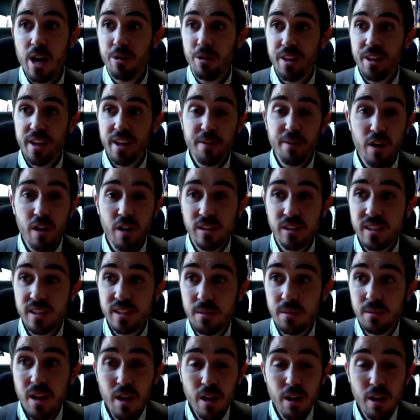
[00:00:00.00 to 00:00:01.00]
They can fall
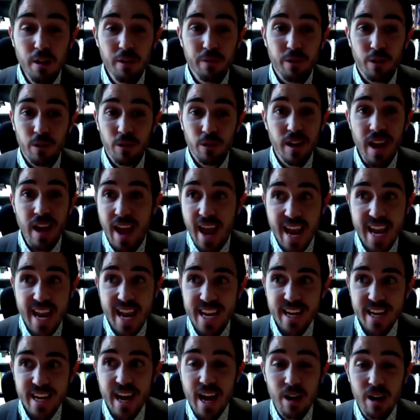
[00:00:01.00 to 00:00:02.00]
asleep for
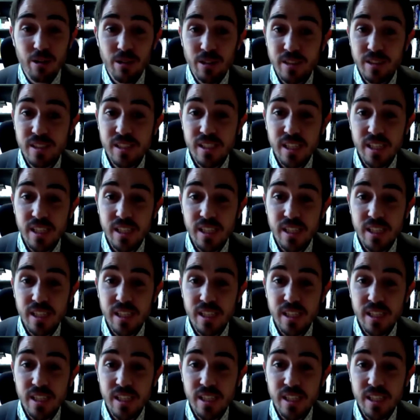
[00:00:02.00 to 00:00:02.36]
eight hours,